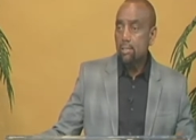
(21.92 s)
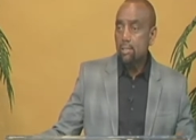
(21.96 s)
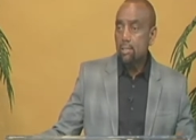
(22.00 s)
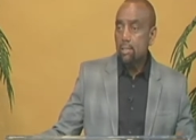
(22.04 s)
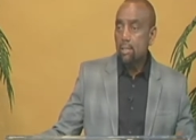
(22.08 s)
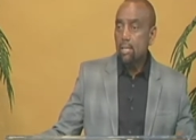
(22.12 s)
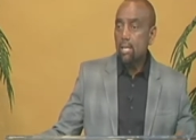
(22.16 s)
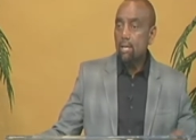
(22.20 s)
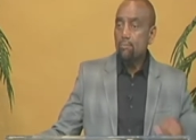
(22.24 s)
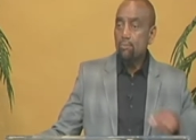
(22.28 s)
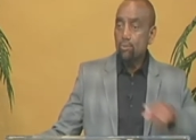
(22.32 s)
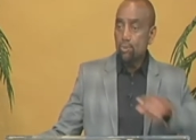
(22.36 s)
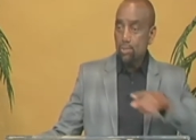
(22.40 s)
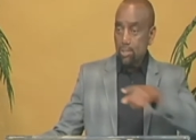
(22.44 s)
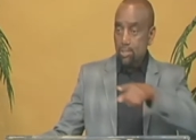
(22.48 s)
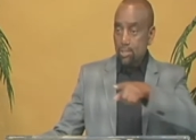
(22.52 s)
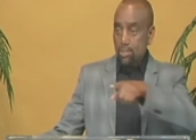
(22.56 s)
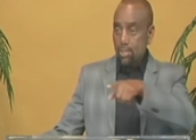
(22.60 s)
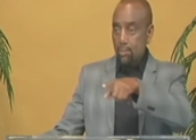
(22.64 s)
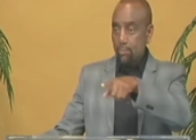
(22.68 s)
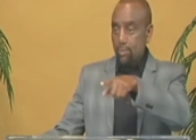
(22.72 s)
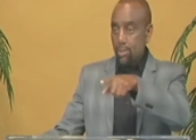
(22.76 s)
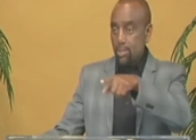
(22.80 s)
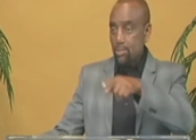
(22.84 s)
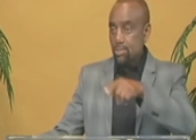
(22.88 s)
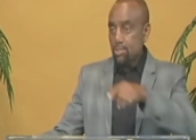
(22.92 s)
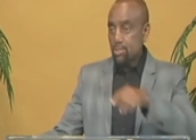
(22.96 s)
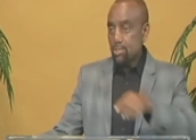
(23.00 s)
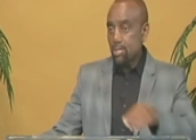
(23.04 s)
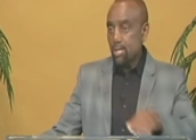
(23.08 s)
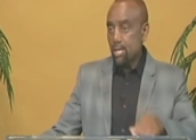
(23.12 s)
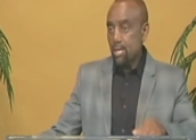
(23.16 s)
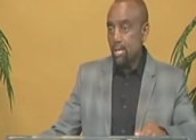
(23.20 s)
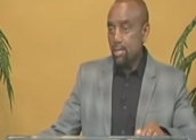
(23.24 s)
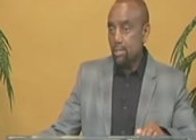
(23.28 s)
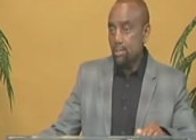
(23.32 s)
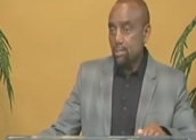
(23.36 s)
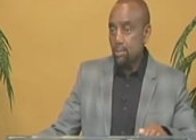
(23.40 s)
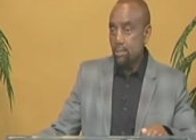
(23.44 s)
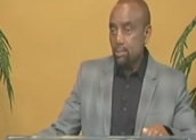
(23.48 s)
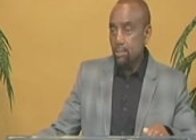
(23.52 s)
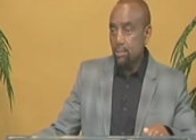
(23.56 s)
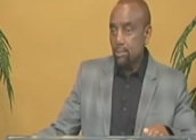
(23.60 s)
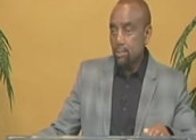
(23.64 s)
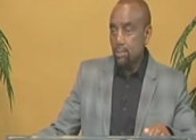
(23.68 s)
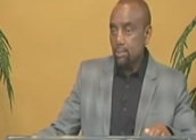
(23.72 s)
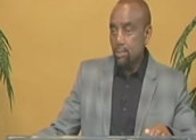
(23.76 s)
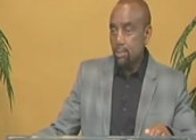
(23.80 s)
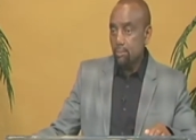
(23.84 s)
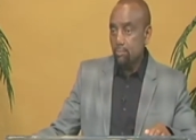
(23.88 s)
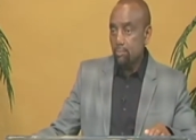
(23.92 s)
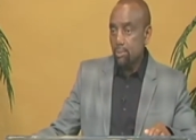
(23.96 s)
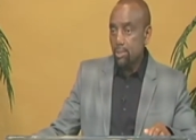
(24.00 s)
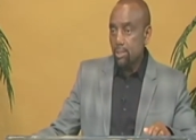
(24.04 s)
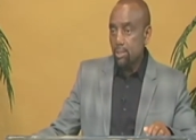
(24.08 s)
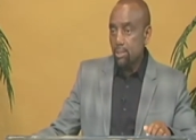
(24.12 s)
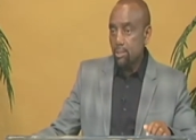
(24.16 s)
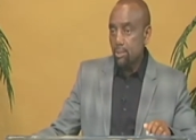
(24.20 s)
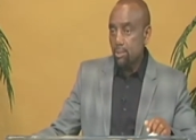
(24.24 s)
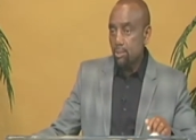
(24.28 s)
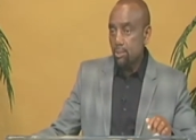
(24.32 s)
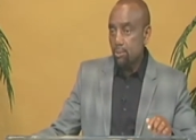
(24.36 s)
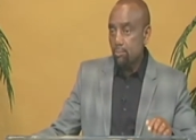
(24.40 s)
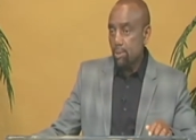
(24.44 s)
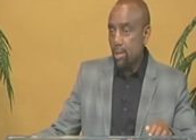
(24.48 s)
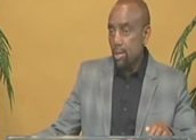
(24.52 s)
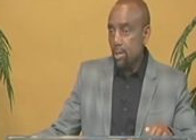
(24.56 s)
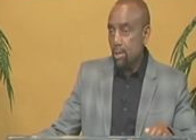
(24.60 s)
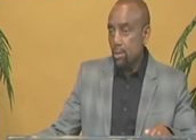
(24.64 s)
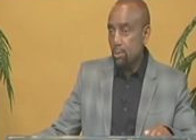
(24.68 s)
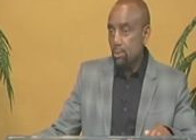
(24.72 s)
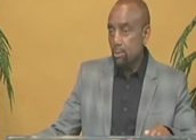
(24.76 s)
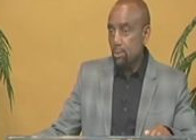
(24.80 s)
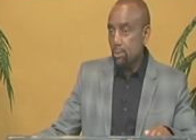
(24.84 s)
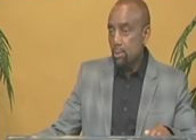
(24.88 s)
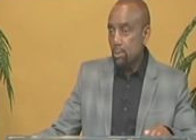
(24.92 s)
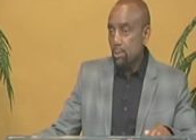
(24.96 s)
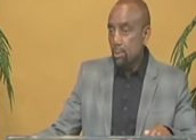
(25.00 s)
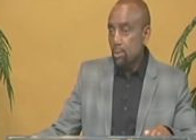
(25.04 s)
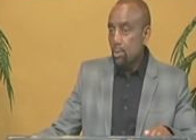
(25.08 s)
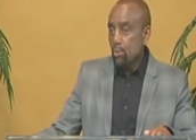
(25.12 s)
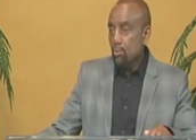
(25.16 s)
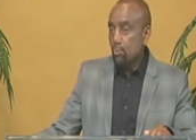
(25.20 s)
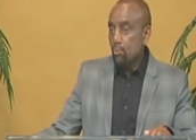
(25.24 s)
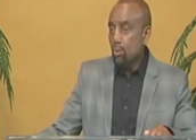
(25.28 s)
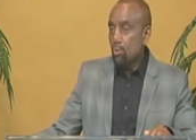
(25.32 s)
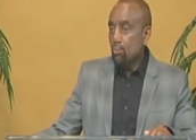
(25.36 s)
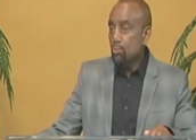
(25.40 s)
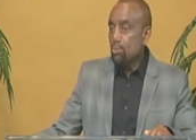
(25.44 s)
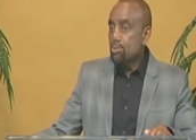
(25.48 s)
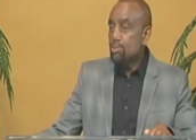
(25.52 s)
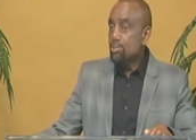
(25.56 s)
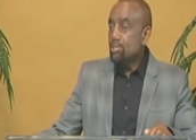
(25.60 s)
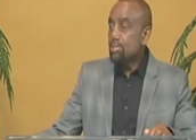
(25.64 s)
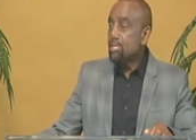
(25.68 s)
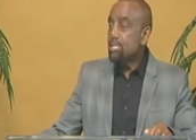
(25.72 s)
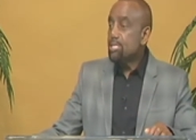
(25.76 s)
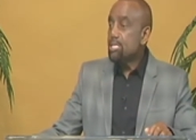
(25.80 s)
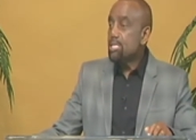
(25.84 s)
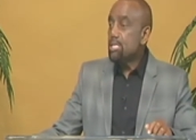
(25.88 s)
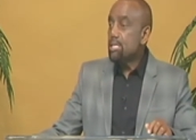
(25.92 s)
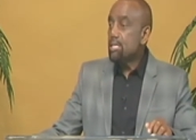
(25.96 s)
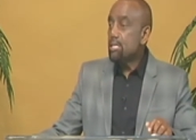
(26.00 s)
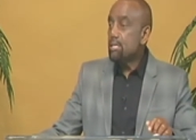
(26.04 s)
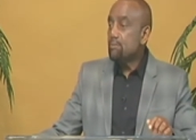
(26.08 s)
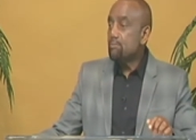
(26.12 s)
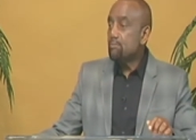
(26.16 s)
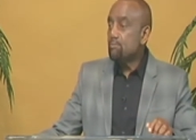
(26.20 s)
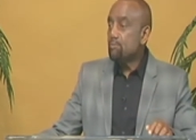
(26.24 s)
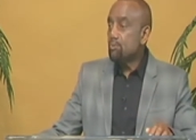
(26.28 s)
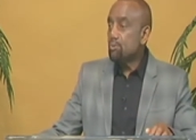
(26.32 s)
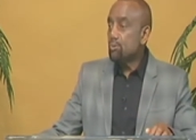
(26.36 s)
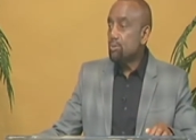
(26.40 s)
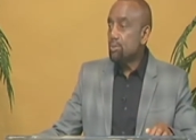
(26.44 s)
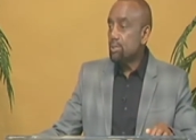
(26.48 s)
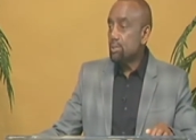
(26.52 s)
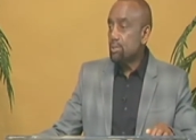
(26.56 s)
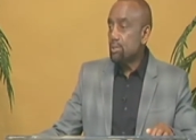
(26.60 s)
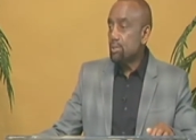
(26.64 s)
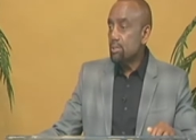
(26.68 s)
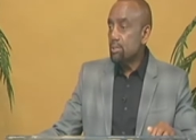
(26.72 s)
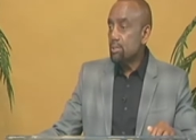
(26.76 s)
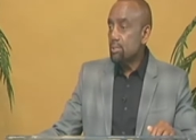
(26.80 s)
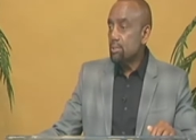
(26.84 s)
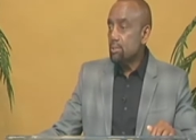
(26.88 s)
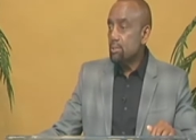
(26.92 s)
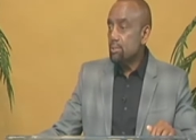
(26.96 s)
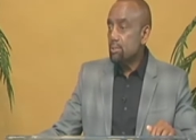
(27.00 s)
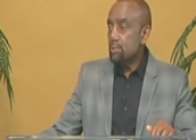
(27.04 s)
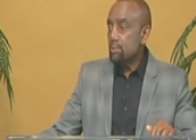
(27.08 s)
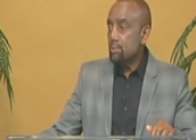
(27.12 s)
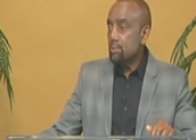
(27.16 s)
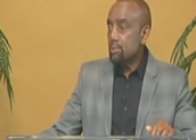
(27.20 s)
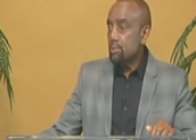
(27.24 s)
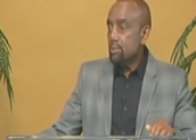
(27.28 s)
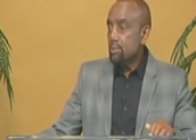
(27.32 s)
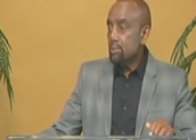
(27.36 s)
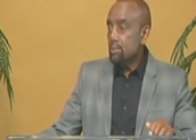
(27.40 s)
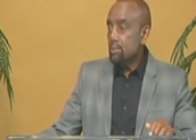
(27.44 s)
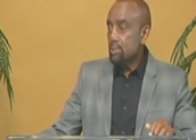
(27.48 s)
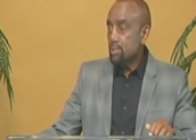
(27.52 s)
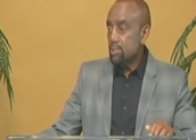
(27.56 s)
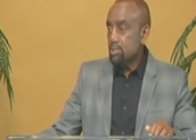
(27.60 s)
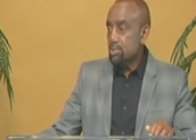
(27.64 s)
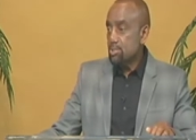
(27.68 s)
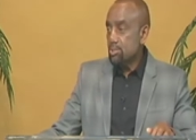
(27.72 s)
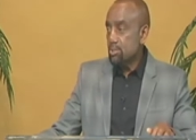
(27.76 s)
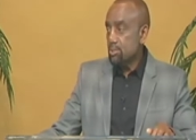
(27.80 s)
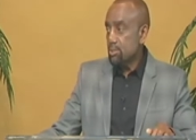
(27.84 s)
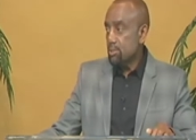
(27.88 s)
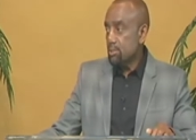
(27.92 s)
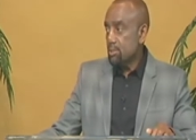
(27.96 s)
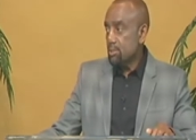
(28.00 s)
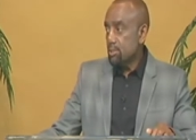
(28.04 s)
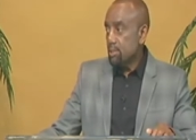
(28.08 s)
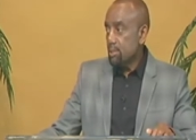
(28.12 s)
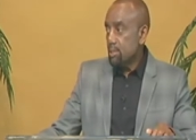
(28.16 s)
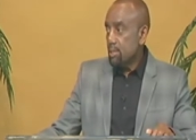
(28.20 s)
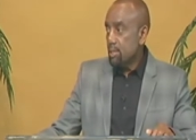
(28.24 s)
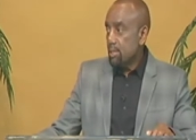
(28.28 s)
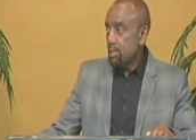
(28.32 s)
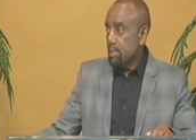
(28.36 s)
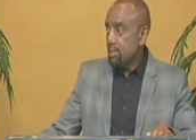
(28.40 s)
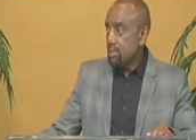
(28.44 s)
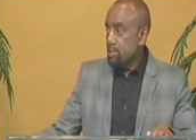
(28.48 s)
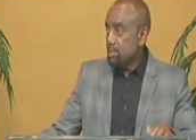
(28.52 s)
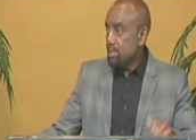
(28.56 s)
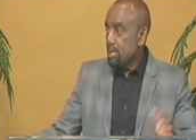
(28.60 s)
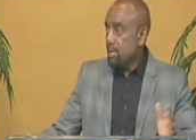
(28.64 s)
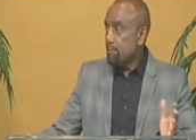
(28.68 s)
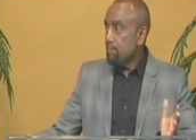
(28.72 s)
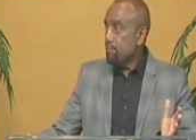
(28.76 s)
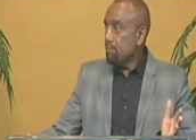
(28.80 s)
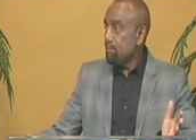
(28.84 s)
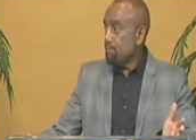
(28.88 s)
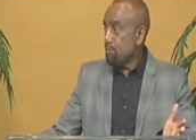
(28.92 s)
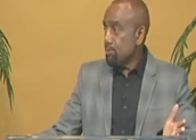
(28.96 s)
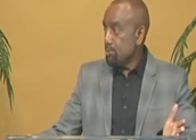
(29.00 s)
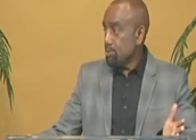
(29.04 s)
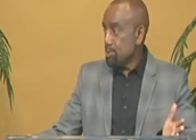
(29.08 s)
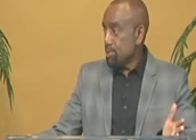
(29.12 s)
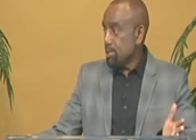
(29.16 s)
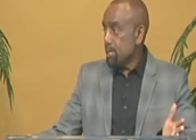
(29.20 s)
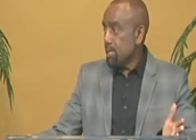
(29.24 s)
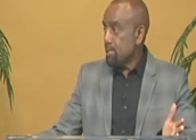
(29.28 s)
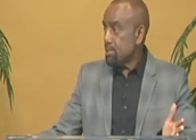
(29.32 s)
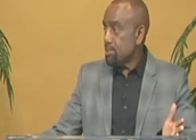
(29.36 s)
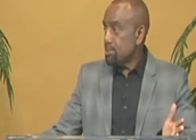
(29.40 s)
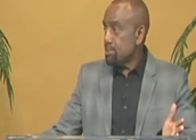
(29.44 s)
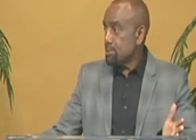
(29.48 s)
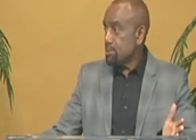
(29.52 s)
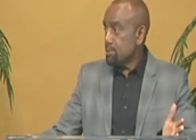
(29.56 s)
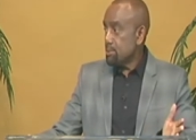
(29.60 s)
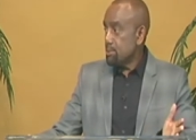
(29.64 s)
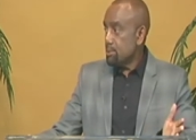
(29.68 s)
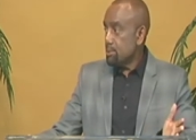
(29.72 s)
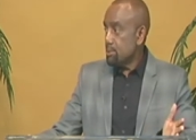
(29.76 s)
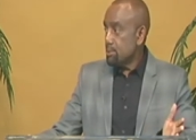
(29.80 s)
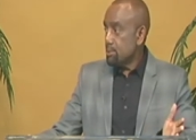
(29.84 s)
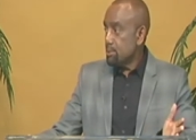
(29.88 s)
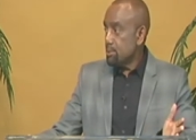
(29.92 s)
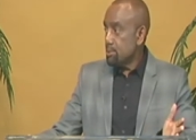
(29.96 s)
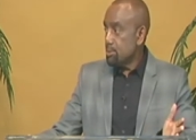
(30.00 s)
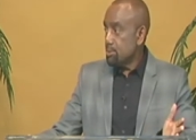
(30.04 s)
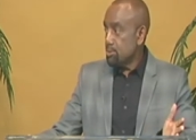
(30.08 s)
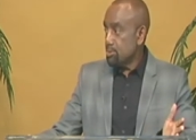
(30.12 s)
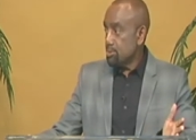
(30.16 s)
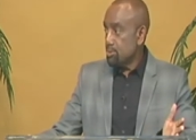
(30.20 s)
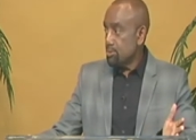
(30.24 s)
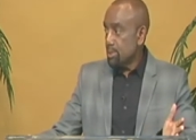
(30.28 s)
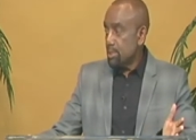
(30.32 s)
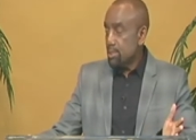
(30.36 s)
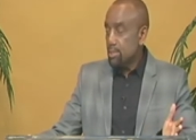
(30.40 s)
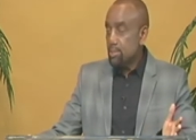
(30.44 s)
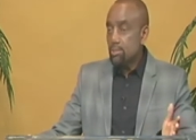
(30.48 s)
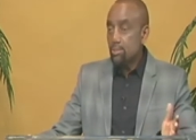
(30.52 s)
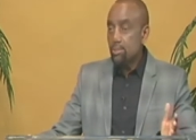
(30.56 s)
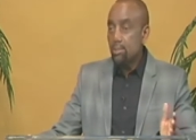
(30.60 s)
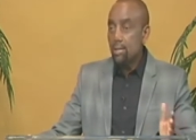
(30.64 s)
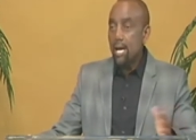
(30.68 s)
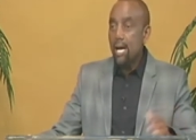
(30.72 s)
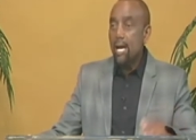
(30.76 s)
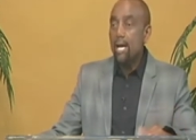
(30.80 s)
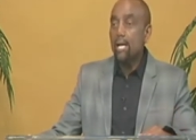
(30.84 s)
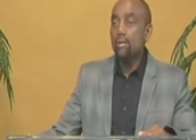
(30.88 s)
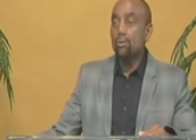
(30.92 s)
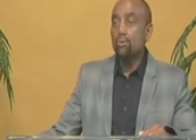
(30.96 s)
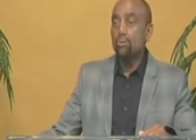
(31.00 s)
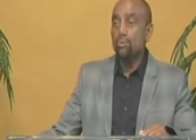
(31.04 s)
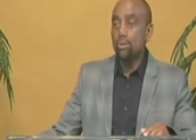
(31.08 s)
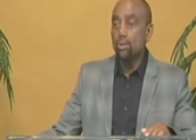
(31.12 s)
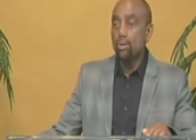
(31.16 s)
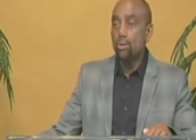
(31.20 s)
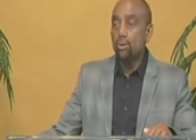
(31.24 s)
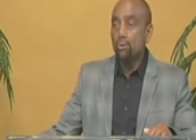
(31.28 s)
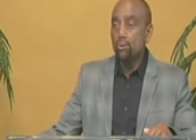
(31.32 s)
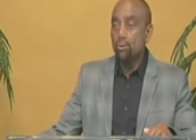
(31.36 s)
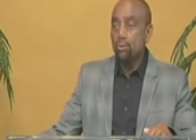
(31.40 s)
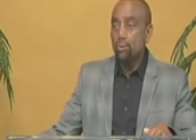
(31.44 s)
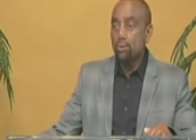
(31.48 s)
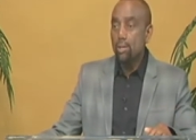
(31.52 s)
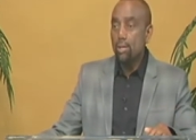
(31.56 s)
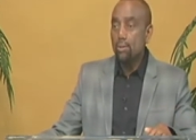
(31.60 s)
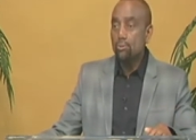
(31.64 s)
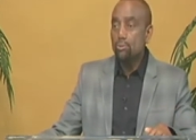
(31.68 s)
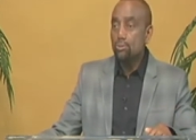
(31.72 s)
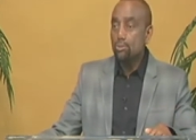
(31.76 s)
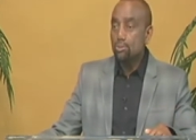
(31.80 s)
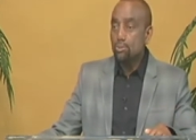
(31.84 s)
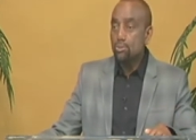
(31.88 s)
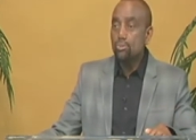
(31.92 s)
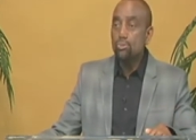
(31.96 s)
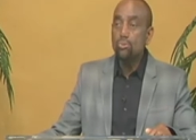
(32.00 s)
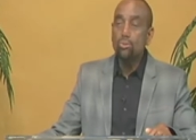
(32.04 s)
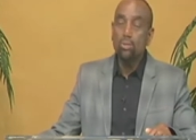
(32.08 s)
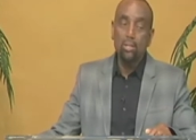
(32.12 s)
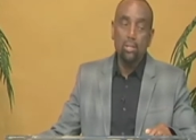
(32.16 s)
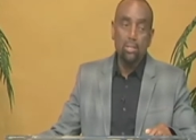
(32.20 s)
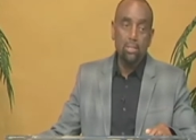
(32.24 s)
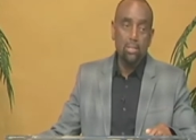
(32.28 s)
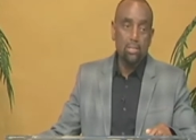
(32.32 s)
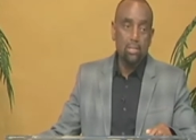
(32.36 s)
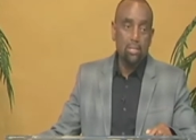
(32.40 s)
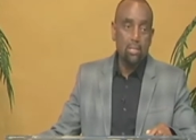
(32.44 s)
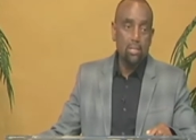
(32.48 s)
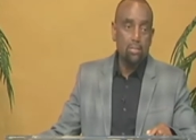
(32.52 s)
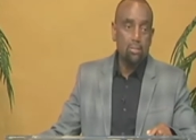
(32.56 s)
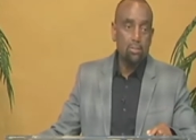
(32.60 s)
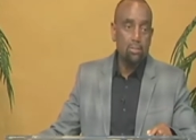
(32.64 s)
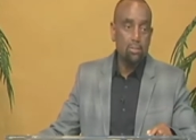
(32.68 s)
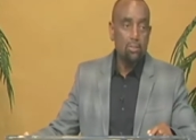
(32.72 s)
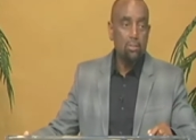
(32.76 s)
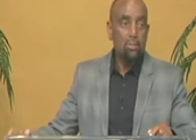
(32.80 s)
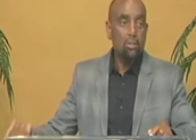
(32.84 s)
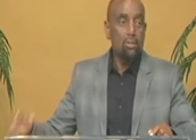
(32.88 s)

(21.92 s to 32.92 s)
Like, for example, I just asked the young man there about what was the theme for the year, this year. He gave the first answer, the true answer, I don't know. That was a true, honest answer.